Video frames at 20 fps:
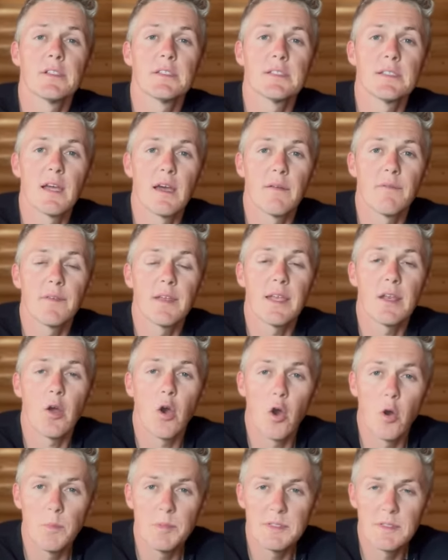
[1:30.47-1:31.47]
stuff in
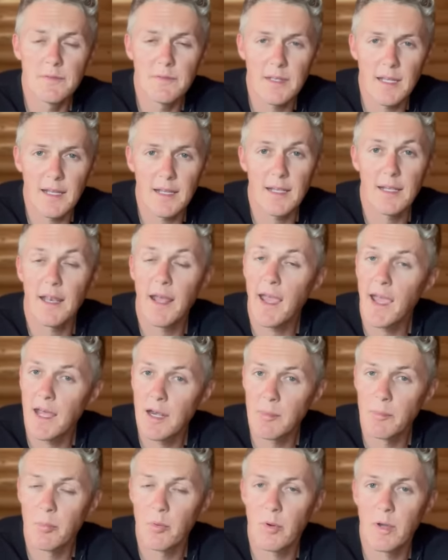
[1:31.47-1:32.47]
hopes of getting an
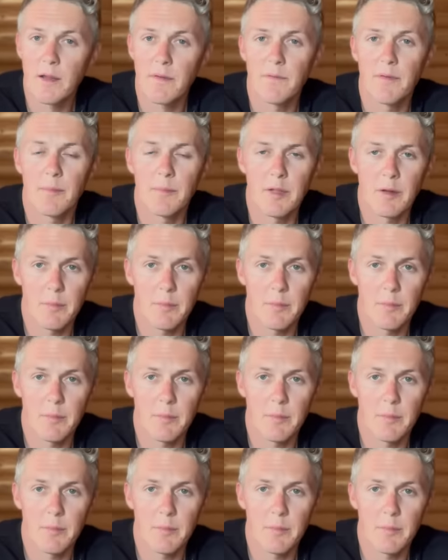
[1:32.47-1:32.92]
attaboy from their